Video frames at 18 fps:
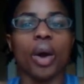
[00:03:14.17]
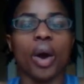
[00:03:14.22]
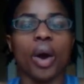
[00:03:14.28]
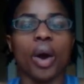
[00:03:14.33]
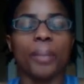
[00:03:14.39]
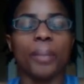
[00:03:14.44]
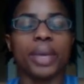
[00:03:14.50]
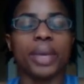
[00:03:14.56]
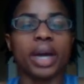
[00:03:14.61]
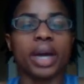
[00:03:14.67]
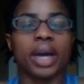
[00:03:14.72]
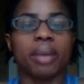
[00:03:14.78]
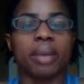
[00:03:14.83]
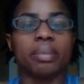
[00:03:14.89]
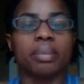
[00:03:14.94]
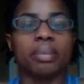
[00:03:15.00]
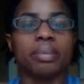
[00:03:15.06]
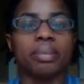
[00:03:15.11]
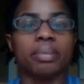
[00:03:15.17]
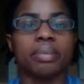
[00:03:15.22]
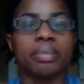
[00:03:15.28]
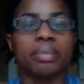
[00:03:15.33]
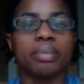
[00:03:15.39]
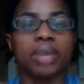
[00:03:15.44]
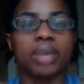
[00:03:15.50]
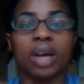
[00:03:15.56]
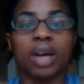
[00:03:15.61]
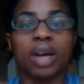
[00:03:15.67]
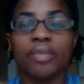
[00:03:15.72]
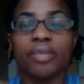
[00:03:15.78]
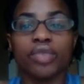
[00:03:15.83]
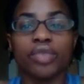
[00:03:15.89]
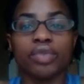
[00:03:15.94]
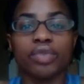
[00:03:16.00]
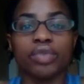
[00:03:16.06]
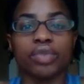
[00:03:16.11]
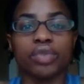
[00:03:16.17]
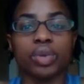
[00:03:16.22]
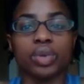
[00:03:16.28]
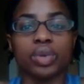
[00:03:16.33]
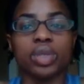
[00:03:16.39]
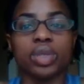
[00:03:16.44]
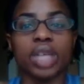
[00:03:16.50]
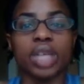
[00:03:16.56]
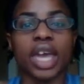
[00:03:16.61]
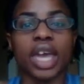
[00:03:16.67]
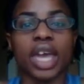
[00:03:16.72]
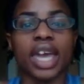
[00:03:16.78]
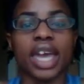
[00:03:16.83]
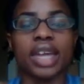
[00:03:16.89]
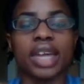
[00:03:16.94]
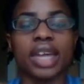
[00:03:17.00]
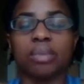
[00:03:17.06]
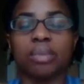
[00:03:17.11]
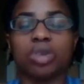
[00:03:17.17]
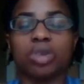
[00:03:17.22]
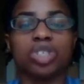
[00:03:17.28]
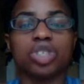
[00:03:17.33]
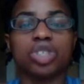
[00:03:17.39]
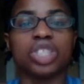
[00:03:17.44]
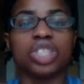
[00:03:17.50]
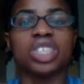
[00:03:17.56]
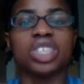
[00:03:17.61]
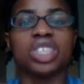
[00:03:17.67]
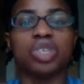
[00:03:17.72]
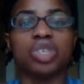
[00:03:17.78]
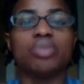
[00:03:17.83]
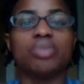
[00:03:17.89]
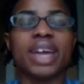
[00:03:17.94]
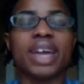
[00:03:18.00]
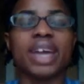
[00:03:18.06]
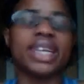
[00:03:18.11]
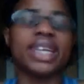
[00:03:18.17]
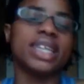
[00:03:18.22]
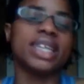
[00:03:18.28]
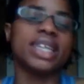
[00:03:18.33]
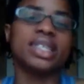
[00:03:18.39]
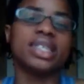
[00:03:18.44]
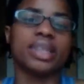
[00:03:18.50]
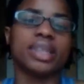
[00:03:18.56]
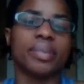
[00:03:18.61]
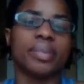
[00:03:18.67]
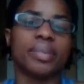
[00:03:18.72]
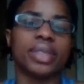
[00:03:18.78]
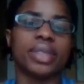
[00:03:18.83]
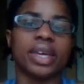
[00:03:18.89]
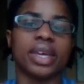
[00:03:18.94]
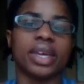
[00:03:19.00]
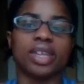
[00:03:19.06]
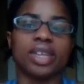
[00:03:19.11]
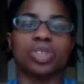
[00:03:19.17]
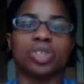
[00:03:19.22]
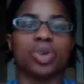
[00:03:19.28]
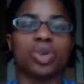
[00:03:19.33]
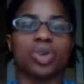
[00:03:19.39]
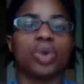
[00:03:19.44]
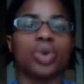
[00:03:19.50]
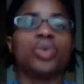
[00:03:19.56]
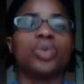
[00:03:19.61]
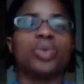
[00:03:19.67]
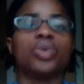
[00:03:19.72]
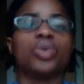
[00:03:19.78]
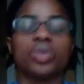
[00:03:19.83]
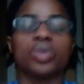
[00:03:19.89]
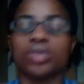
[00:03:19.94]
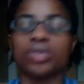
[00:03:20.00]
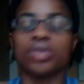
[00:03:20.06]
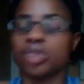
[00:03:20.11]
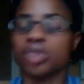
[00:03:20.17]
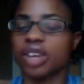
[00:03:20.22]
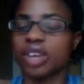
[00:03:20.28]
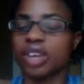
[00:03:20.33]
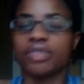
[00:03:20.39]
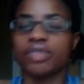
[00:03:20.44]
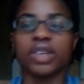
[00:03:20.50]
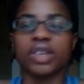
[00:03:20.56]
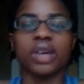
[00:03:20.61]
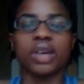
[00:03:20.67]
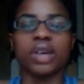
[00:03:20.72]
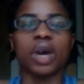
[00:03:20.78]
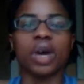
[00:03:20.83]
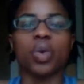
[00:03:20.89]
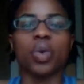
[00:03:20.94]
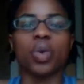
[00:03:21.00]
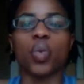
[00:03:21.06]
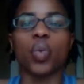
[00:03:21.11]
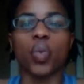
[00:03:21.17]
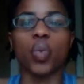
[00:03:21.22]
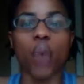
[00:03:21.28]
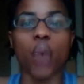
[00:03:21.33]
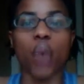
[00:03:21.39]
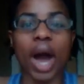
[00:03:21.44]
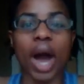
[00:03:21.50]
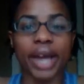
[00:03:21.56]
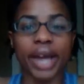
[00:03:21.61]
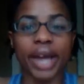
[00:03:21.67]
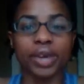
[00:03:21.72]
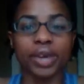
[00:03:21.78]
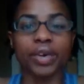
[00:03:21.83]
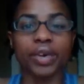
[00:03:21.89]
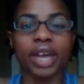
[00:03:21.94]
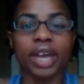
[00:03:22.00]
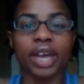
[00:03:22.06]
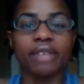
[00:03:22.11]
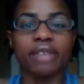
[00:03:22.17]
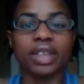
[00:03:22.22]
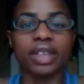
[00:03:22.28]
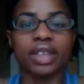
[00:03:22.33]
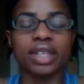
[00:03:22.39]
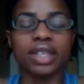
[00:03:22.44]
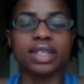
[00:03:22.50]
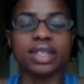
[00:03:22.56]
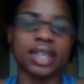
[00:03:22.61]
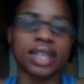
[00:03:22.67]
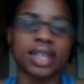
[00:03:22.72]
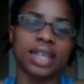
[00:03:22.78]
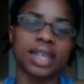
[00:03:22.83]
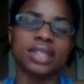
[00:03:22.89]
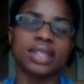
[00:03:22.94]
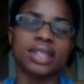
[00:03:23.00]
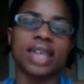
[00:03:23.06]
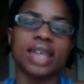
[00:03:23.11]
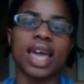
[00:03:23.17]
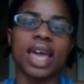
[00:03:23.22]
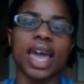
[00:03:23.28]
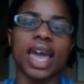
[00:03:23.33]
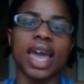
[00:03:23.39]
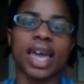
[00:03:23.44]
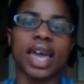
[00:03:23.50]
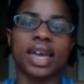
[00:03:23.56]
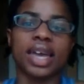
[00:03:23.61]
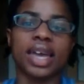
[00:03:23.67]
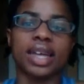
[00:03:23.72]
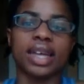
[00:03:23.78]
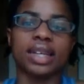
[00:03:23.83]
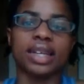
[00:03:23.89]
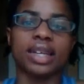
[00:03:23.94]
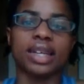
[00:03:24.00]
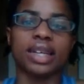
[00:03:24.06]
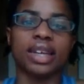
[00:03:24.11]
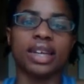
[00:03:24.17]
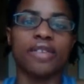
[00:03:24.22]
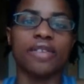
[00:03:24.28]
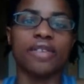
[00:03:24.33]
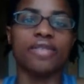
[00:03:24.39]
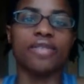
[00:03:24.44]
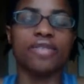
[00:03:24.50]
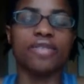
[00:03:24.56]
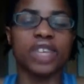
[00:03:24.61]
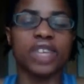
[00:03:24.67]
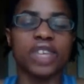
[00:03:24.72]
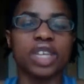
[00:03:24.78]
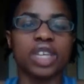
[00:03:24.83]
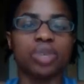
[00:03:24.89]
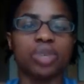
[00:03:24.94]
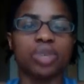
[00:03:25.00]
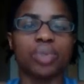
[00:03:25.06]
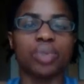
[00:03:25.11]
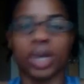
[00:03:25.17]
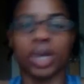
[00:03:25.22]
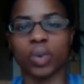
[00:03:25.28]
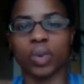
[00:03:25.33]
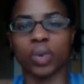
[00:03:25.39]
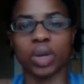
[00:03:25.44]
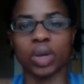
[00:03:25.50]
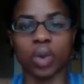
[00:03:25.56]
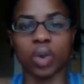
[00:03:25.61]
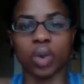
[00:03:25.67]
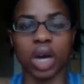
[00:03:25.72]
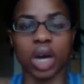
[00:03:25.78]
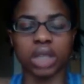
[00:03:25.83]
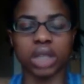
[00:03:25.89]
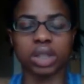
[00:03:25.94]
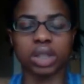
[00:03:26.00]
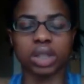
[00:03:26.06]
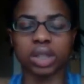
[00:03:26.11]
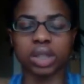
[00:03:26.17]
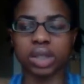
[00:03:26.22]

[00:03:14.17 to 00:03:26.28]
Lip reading: become comfort foods. And emotionally, you might need something. So you got to figure out why you're craving these things and feed your brain what it wants.